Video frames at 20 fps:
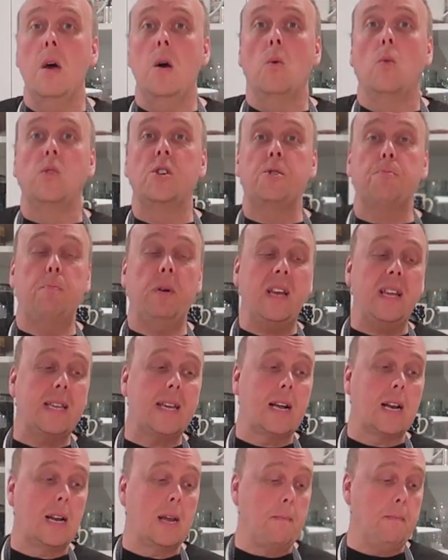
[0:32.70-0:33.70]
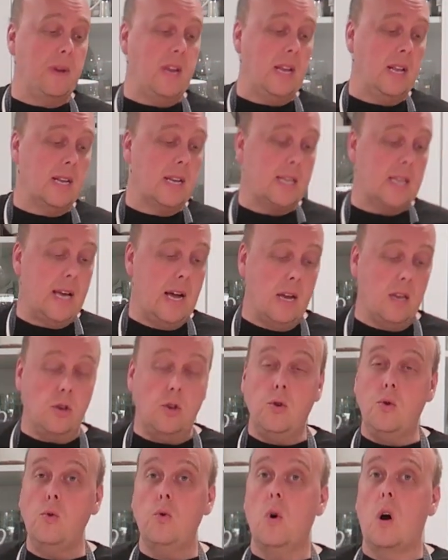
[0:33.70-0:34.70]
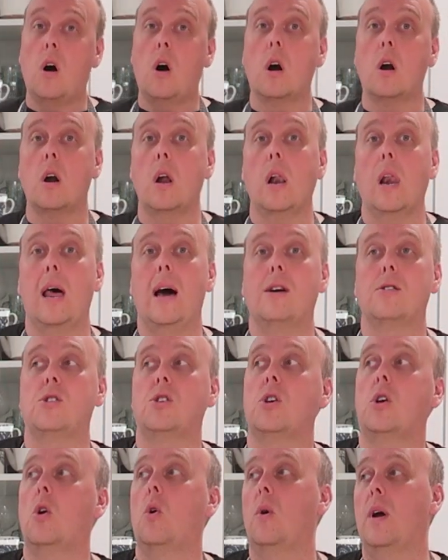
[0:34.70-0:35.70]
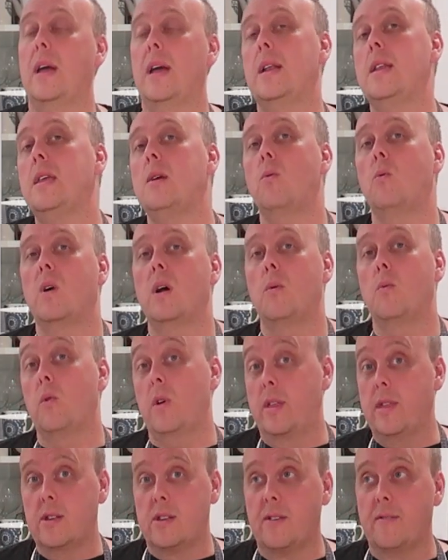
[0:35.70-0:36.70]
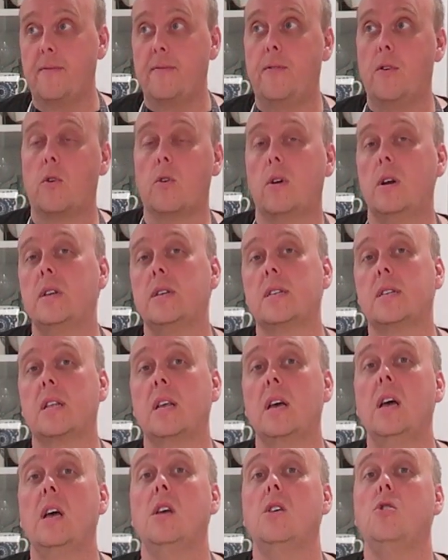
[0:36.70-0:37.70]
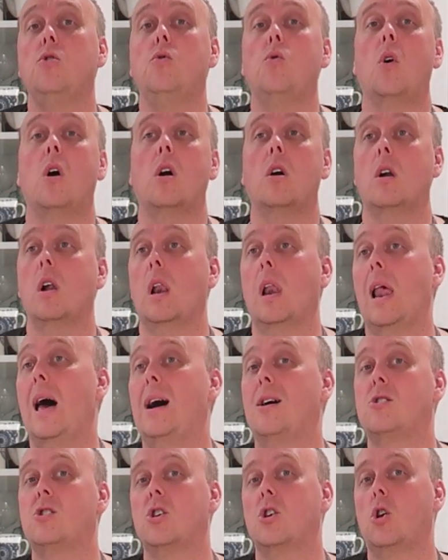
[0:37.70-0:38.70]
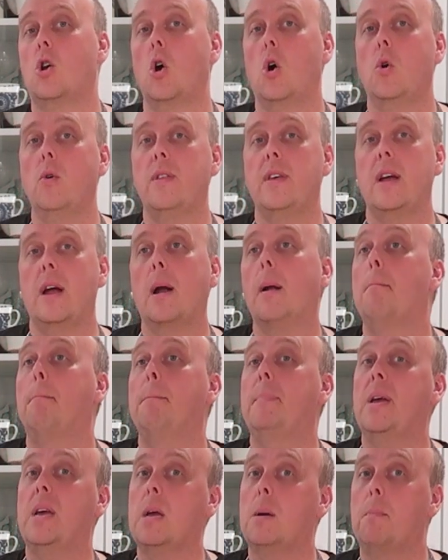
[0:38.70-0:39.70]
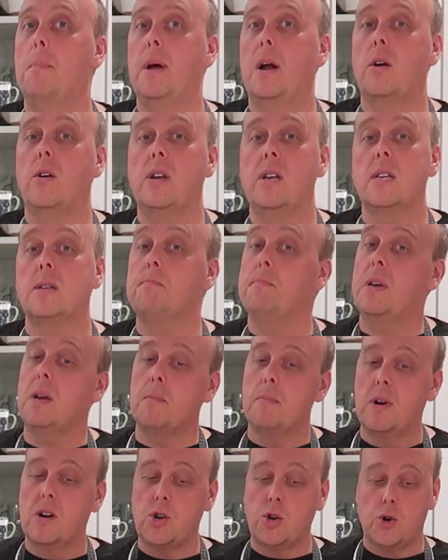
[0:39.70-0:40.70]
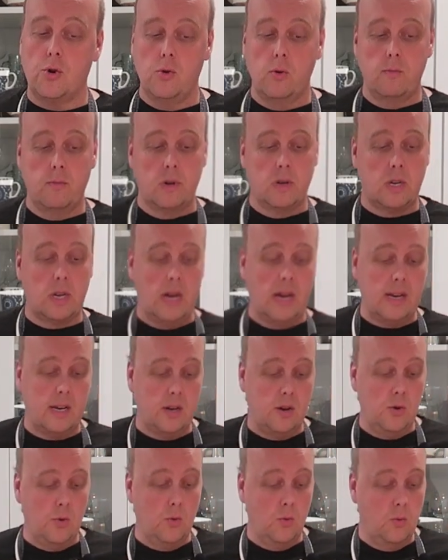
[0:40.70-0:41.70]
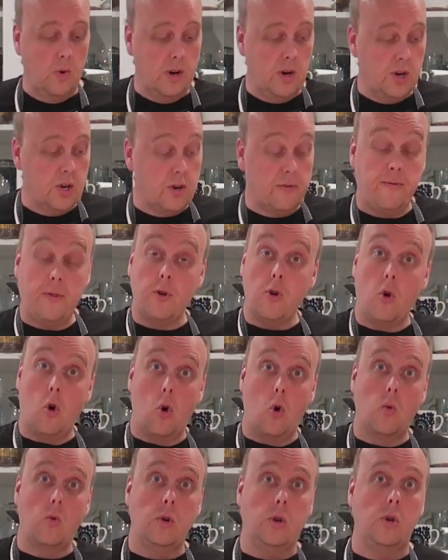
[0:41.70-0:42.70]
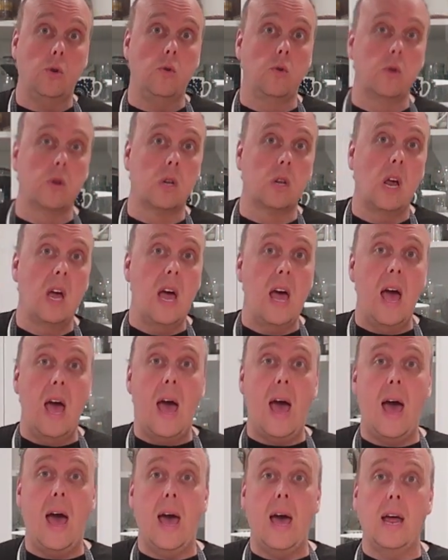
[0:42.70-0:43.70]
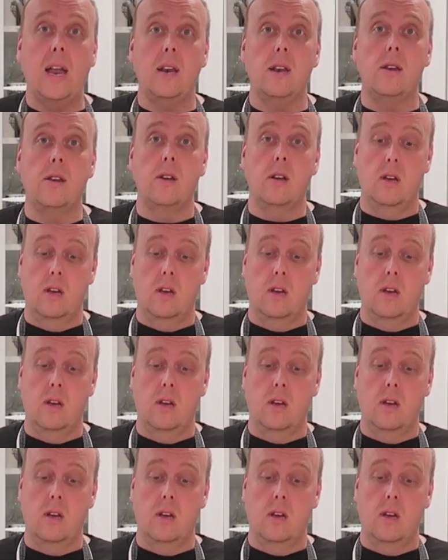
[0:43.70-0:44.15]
which basically means that you are allowed to go anywhere where there's a forest. You are allowed to go there, pick berries, pick mushrooms as you wish for your own use, and